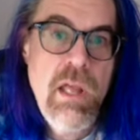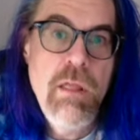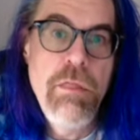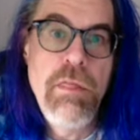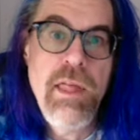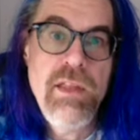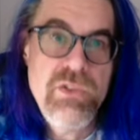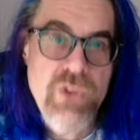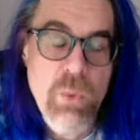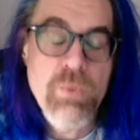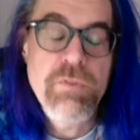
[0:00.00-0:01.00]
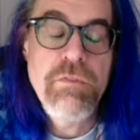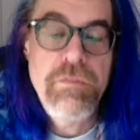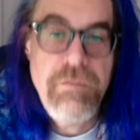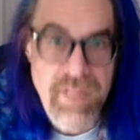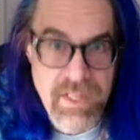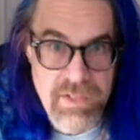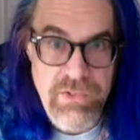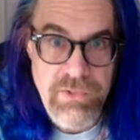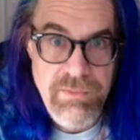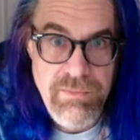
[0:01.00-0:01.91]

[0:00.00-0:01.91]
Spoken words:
that don't fit,